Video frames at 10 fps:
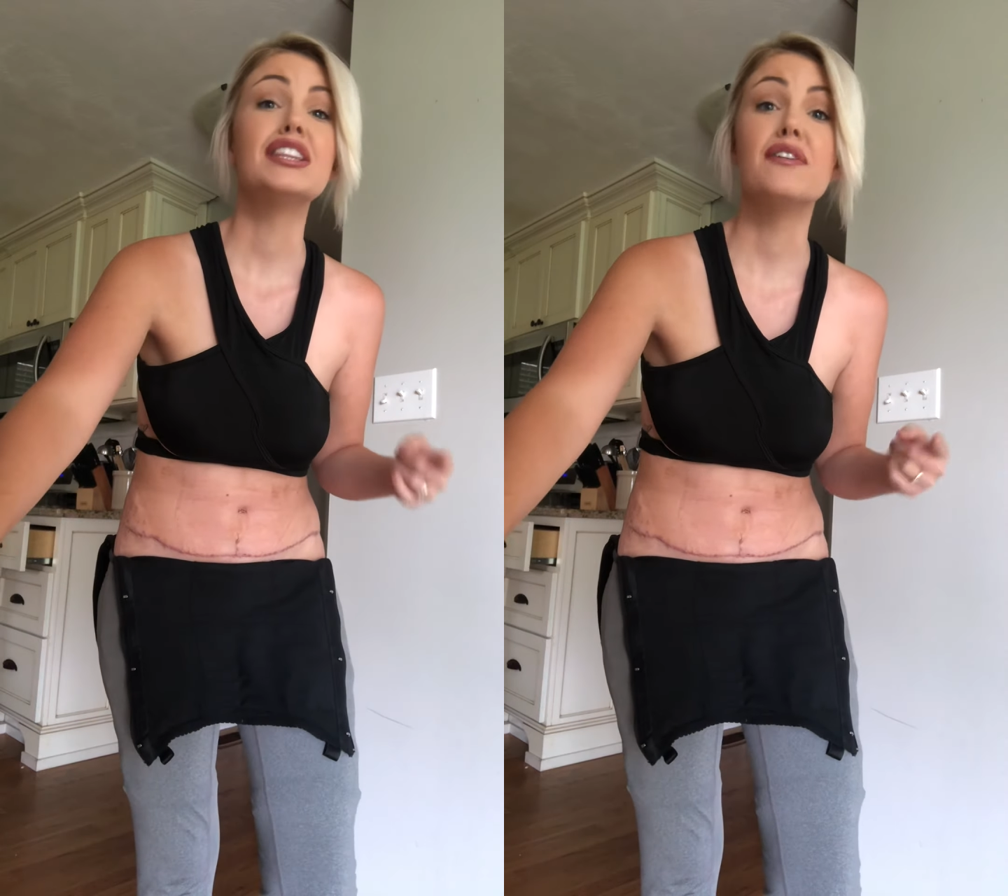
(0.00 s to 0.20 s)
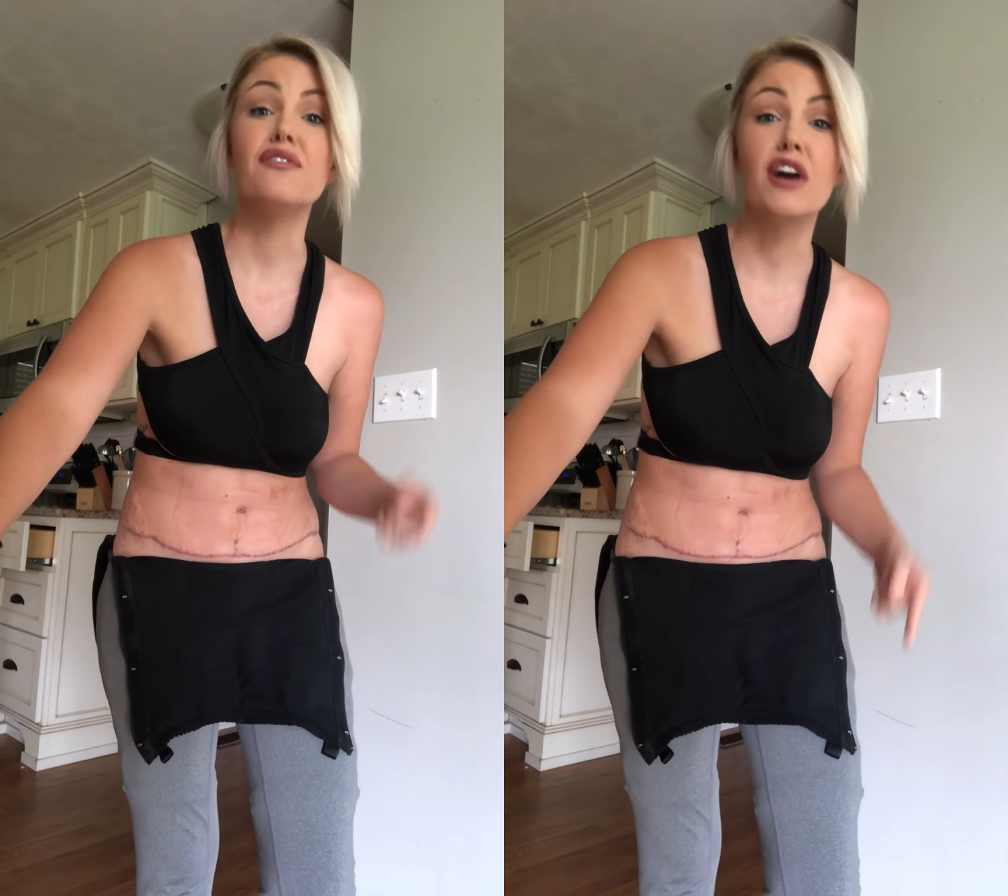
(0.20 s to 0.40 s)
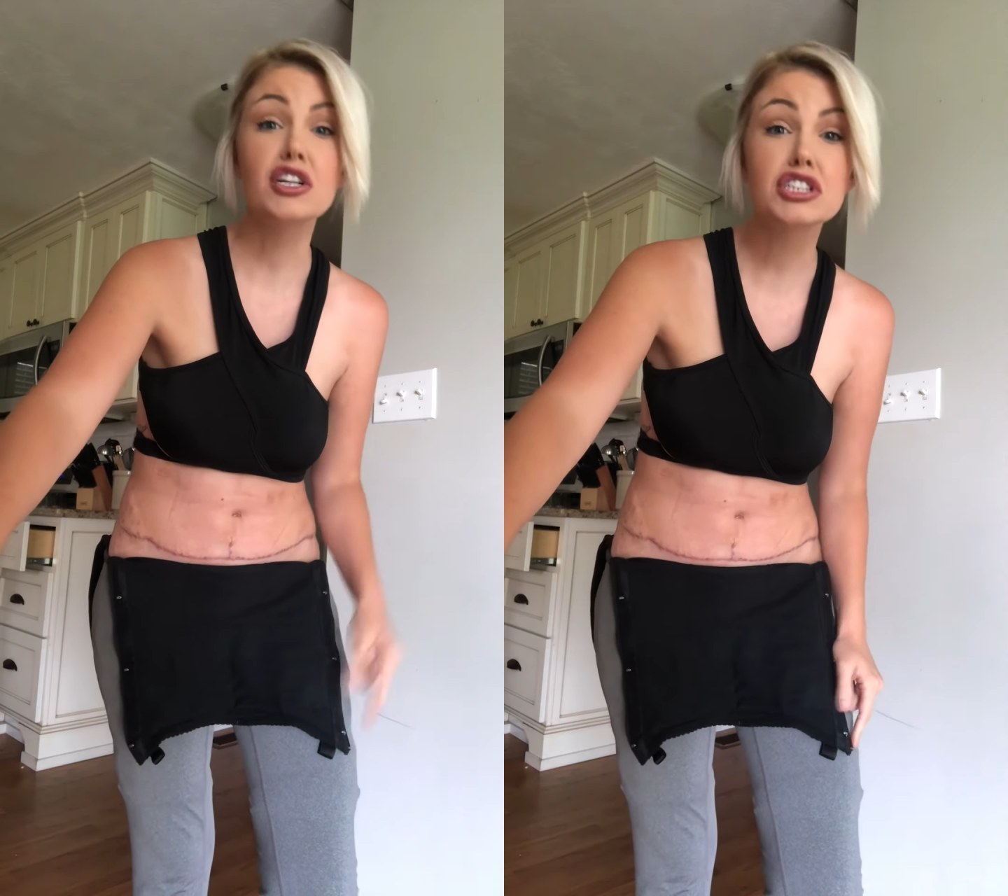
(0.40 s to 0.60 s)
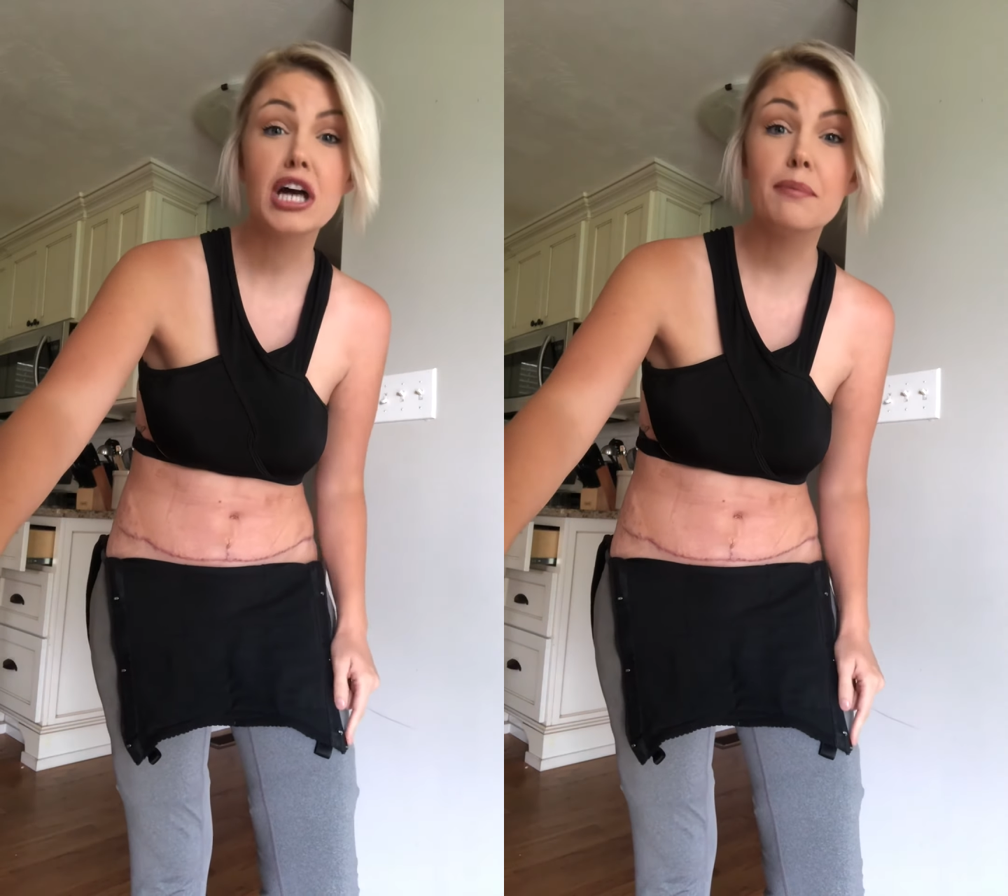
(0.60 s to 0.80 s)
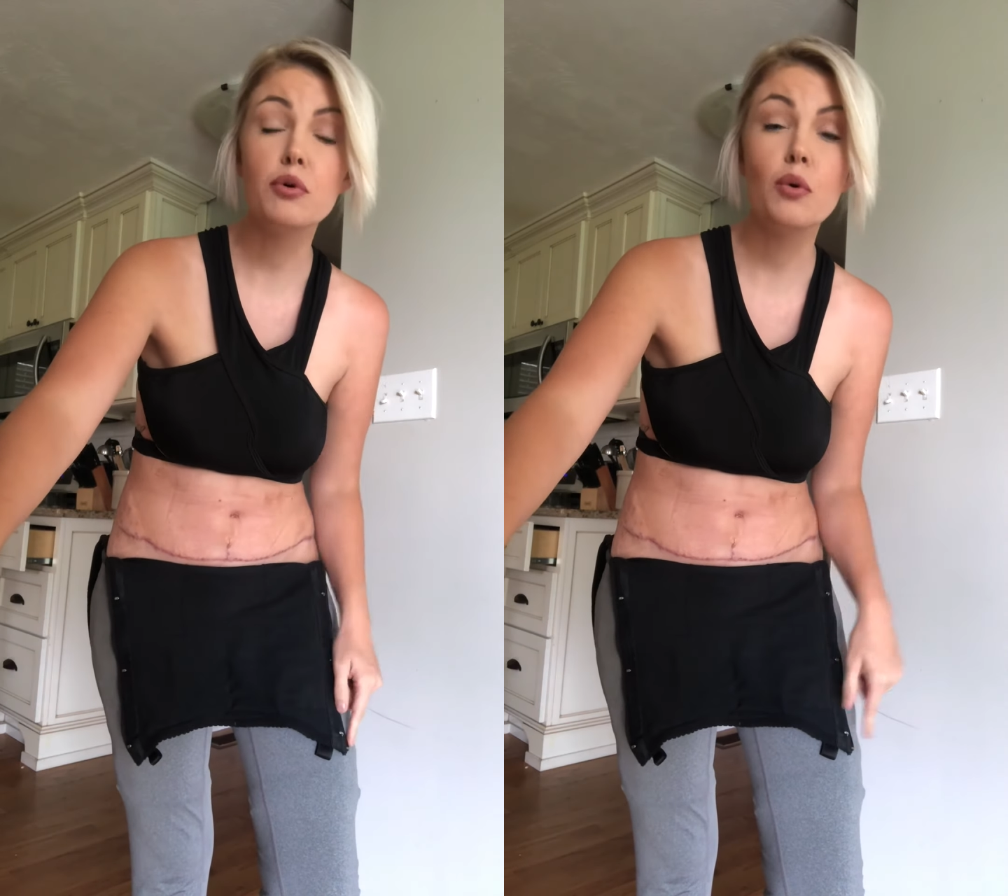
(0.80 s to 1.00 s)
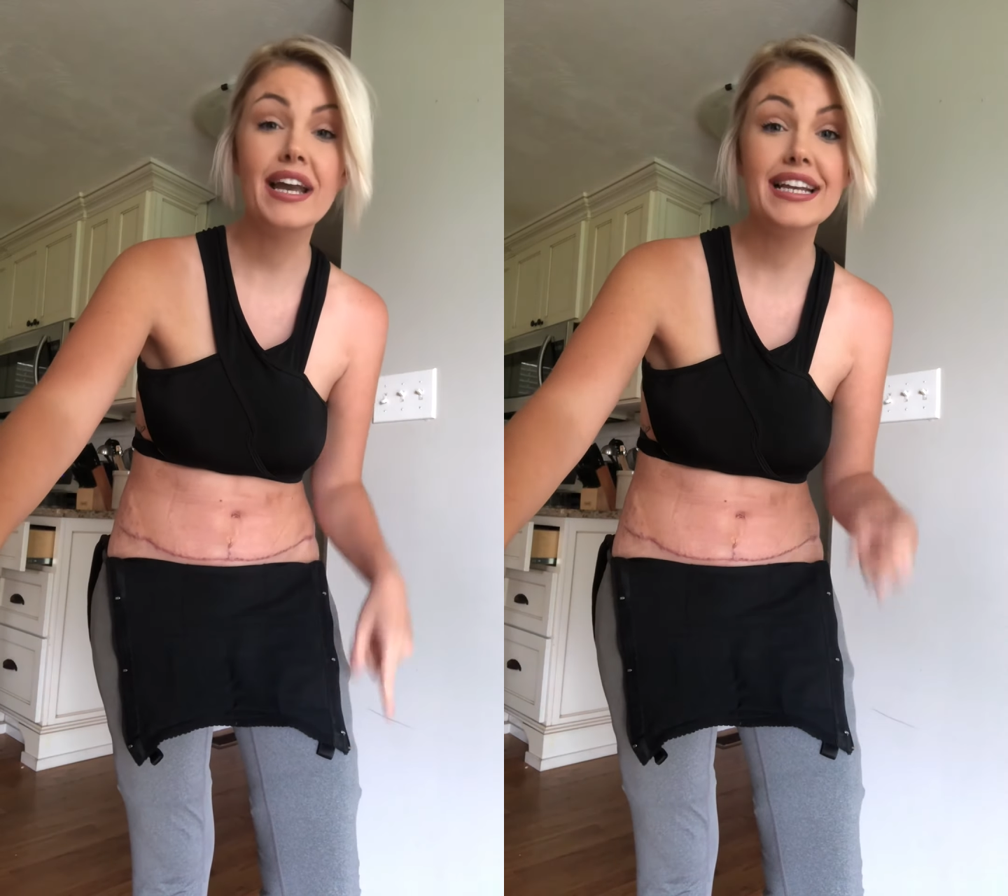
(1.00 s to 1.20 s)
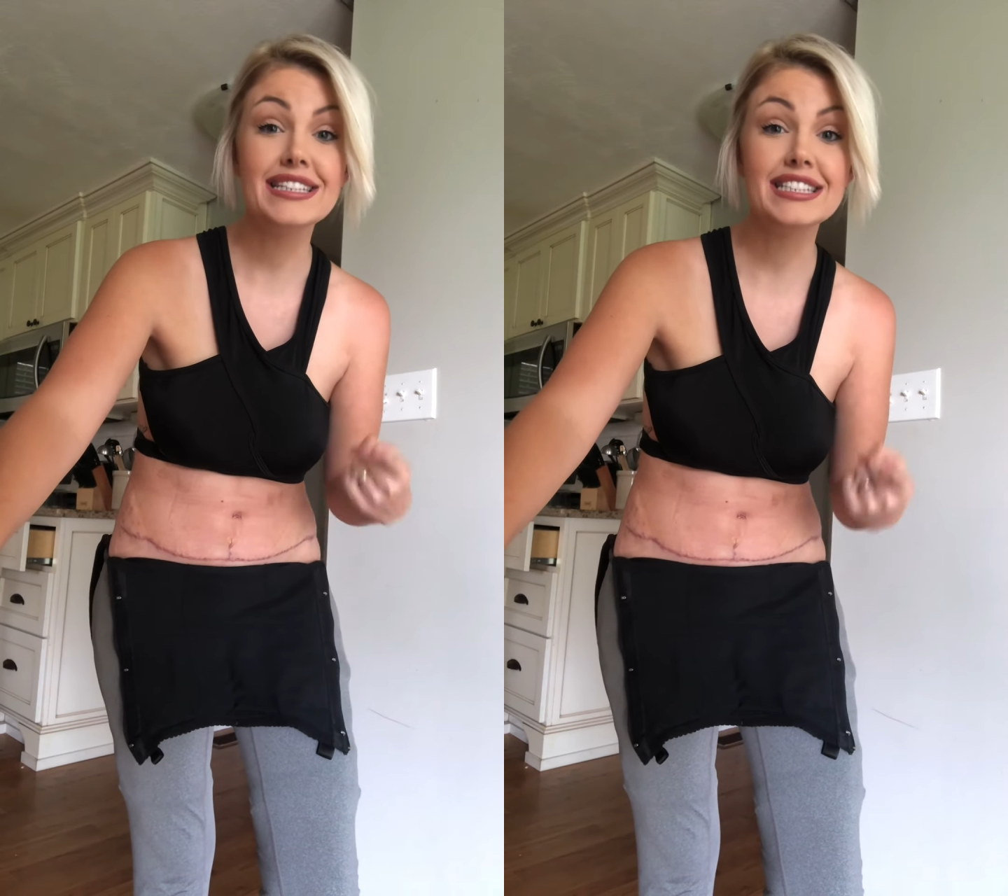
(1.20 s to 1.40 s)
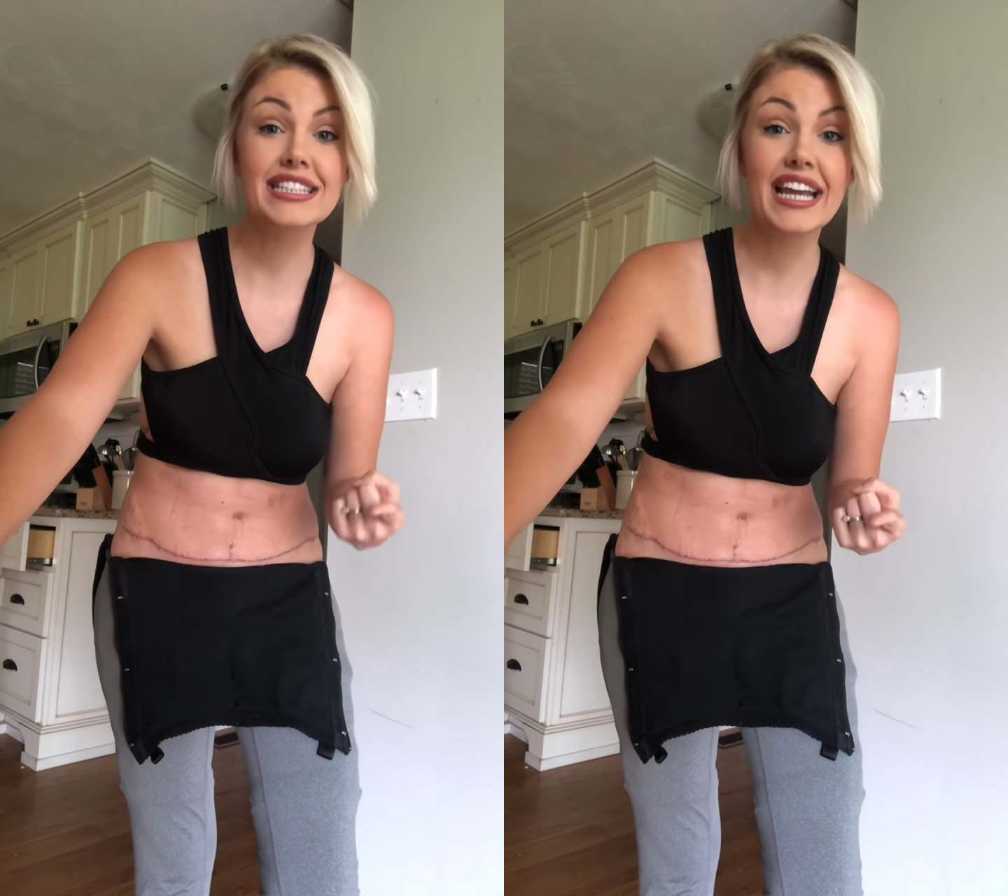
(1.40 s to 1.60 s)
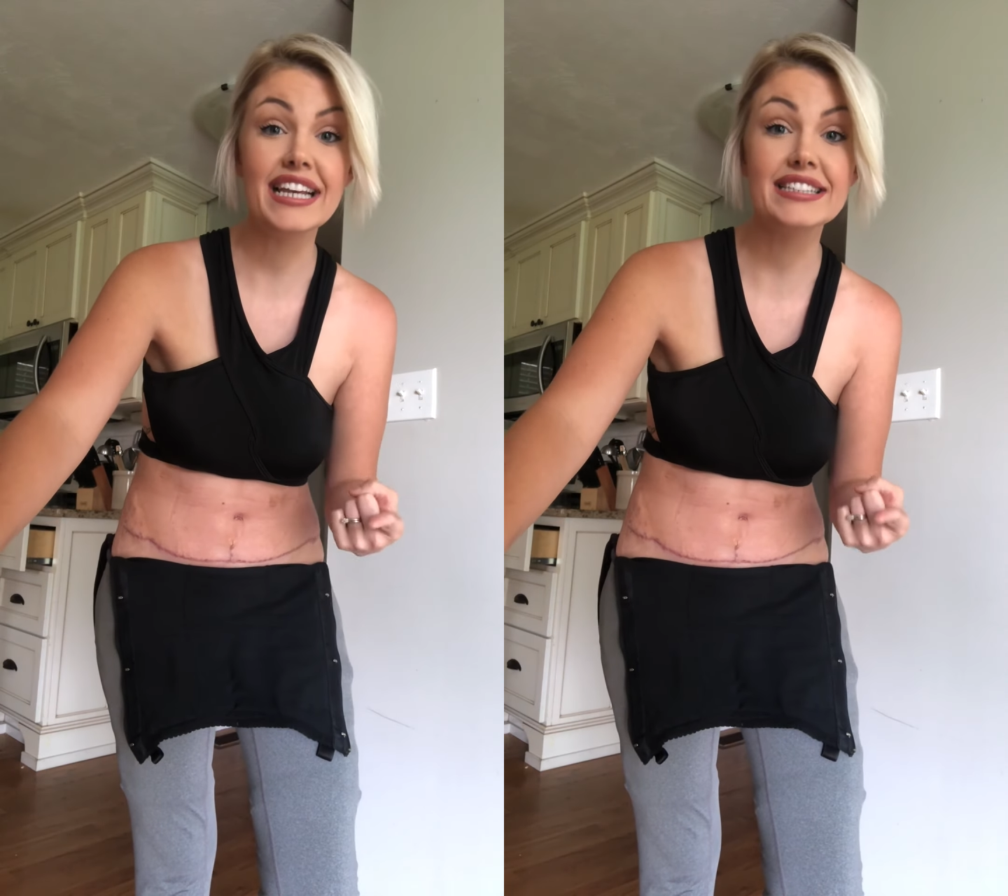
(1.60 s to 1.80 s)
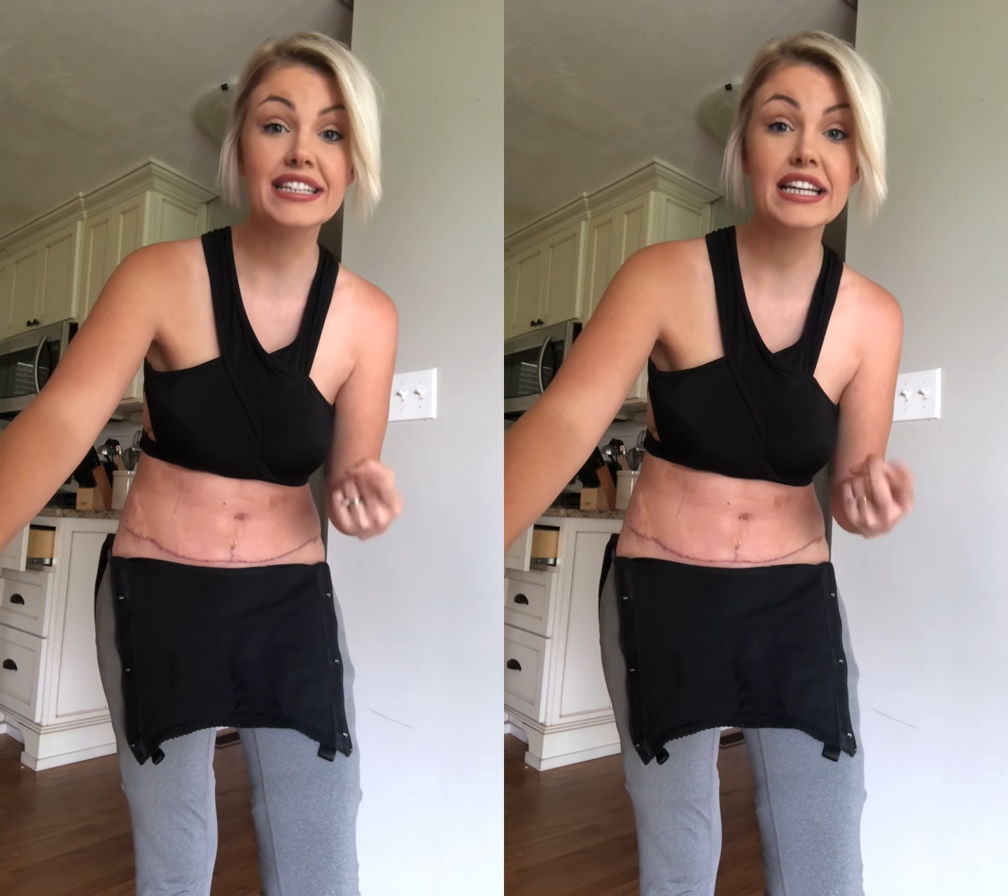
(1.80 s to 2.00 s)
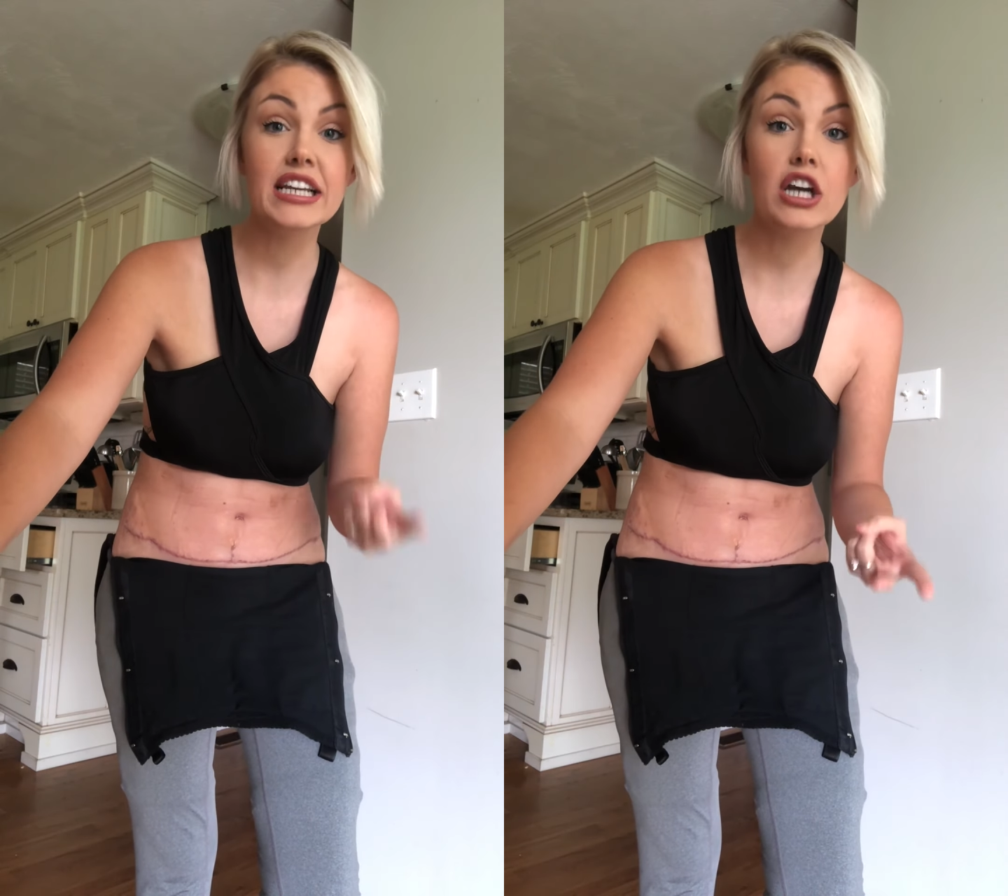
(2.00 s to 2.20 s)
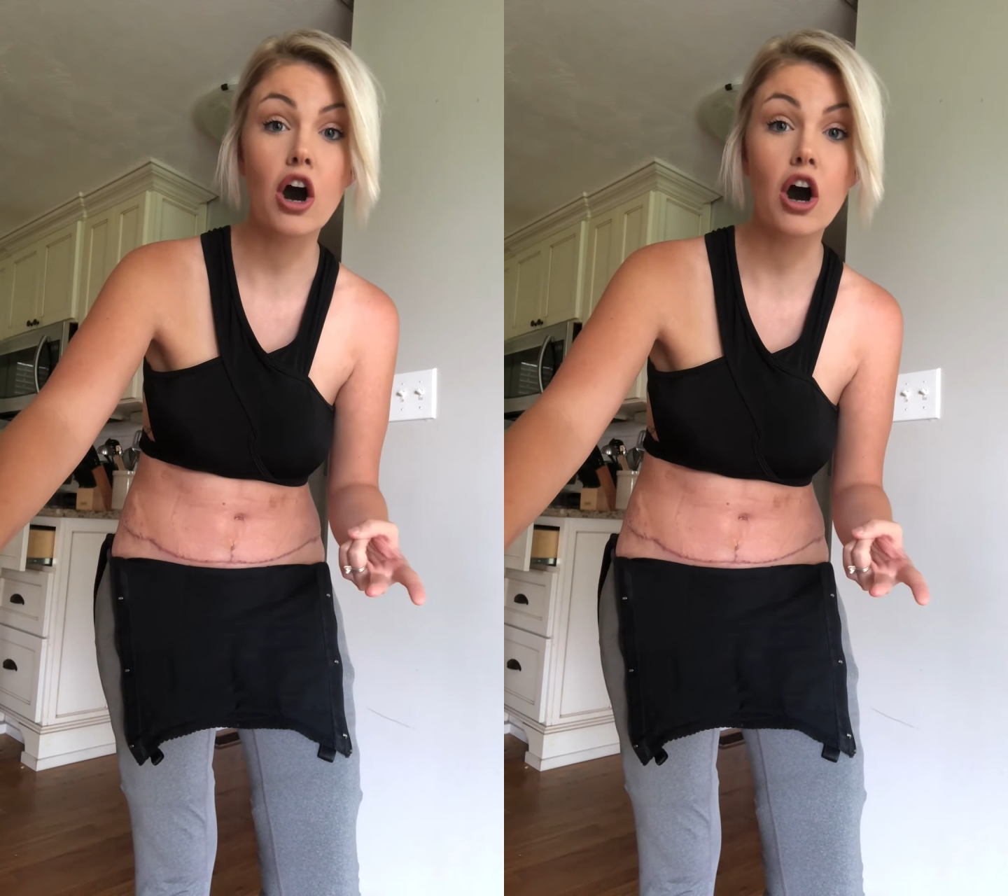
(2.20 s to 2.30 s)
the first couple weeks, sneezing,